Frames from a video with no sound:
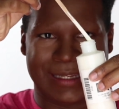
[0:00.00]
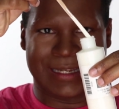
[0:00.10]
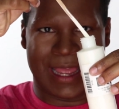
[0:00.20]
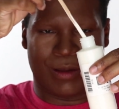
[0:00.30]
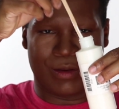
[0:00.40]
it
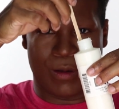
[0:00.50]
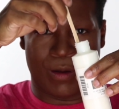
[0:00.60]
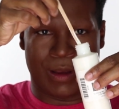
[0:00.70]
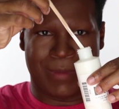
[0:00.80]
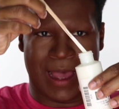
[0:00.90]
down
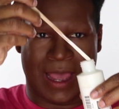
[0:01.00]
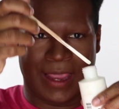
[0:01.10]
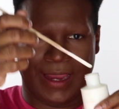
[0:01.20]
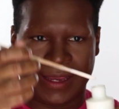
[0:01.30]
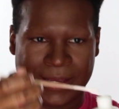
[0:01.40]
on
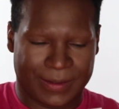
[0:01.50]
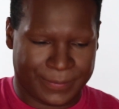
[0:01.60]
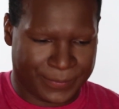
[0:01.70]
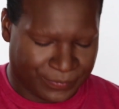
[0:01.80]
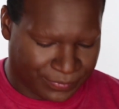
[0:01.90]
my
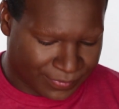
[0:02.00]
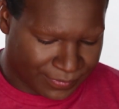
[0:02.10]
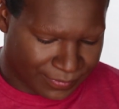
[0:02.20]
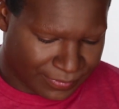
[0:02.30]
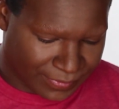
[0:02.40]

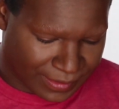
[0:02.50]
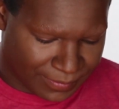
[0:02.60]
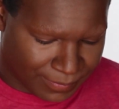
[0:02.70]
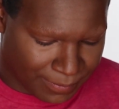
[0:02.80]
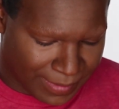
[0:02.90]

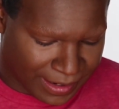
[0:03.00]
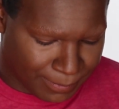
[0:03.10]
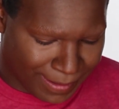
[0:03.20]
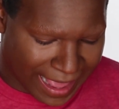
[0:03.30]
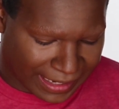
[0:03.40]

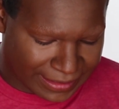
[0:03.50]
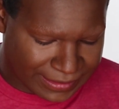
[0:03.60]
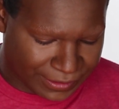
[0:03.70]
makeup palette